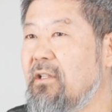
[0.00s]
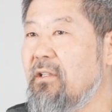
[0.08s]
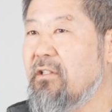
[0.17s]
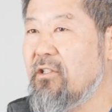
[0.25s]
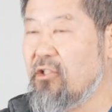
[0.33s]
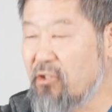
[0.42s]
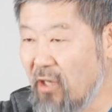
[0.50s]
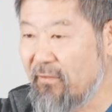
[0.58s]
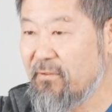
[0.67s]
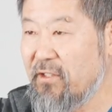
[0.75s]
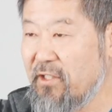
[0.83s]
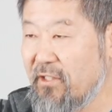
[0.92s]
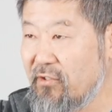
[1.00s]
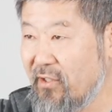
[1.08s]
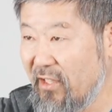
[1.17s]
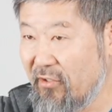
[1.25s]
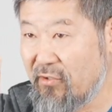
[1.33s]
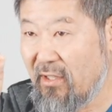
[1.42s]
The softness
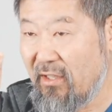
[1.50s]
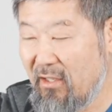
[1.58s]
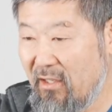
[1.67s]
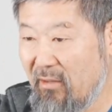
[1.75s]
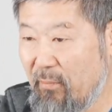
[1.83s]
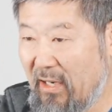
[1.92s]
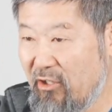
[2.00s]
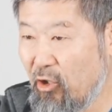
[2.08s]
is by